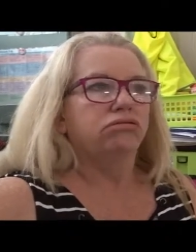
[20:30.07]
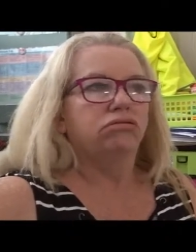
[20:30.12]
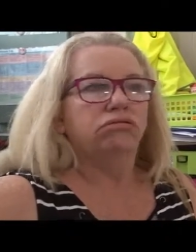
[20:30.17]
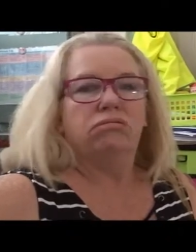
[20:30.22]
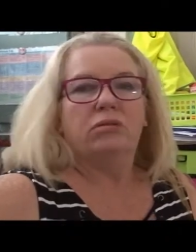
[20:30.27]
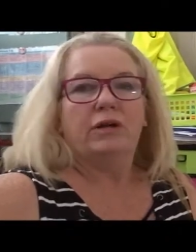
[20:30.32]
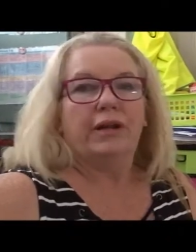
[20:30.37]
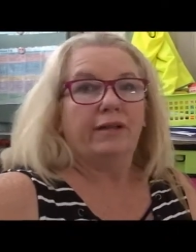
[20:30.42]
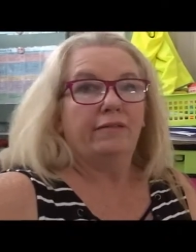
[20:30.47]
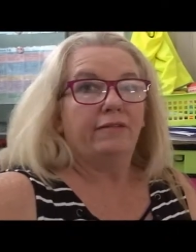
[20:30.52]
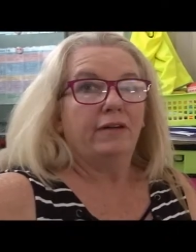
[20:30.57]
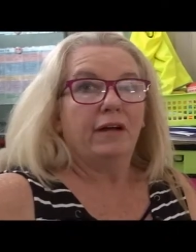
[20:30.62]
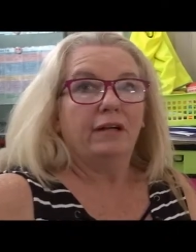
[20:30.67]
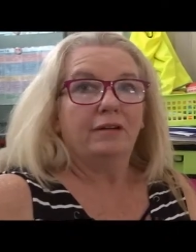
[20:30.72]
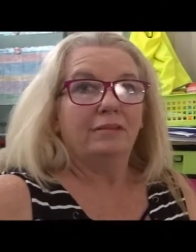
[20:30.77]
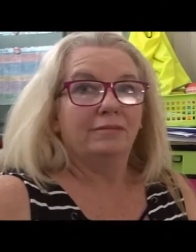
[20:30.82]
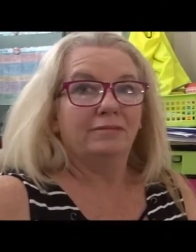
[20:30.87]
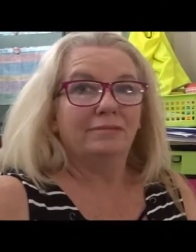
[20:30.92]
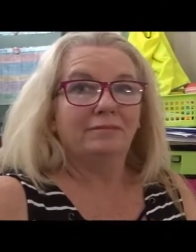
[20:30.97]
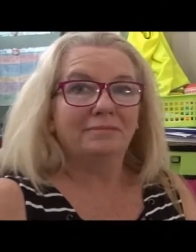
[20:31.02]
whatever,
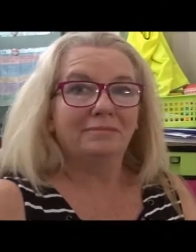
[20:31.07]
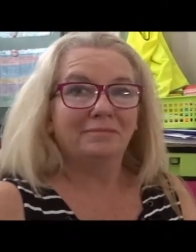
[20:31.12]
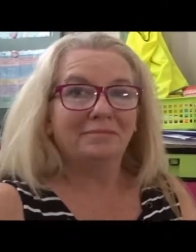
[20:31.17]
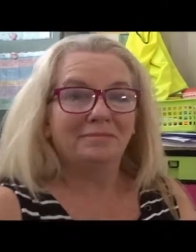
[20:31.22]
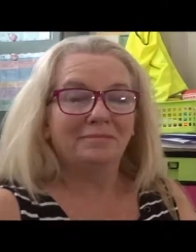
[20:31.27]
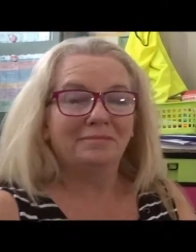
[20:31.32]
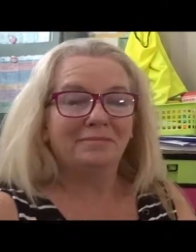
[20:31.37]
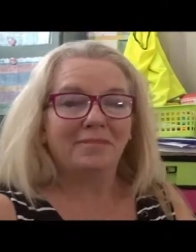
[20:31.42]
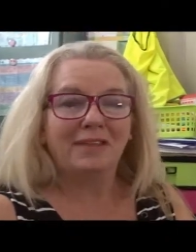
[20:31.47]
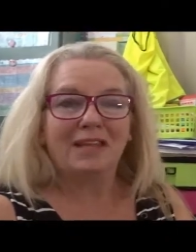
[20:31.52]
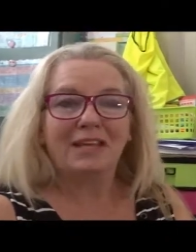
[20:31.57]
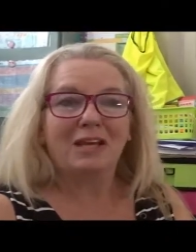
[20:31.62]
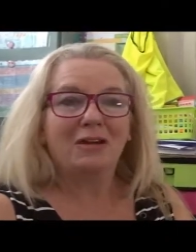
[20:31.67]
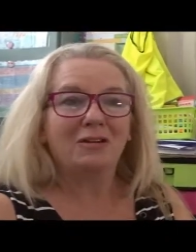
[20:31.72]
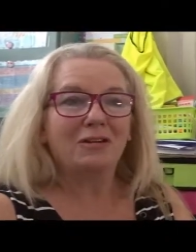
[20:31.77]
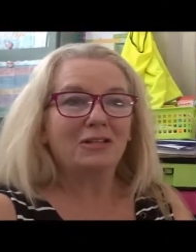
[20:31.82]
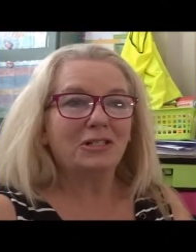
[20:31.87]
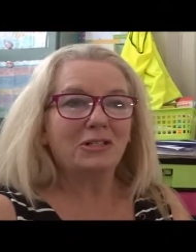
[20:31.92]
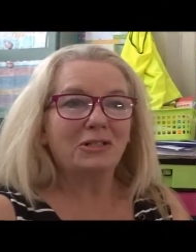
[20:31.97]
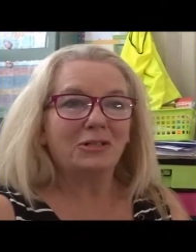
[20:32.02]
they're
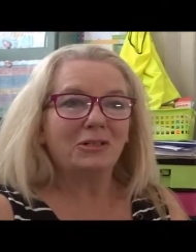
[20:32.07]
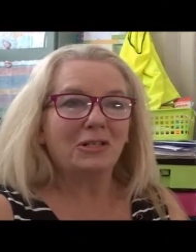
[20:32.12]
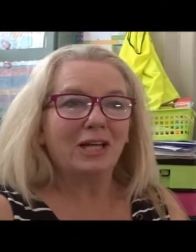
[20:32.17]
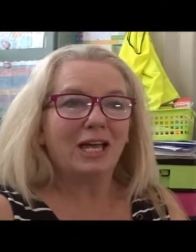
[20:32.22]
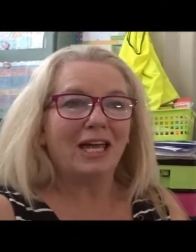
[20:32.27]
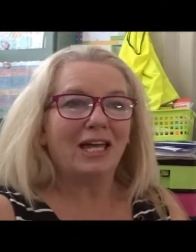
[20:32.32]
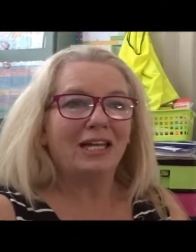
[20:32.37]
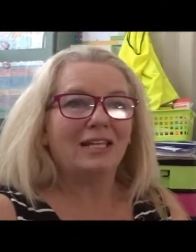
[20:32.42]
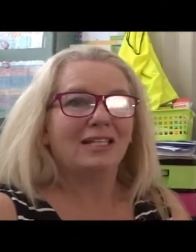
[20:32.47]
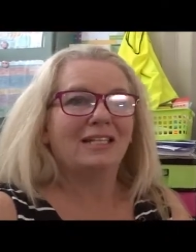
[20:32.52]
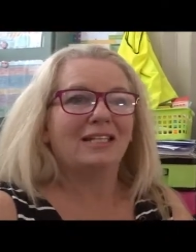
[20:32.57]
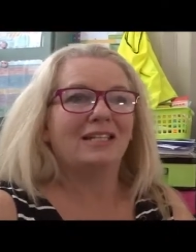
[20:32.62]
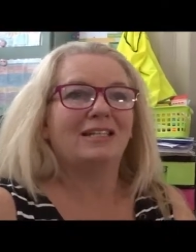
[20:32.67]
going to look at.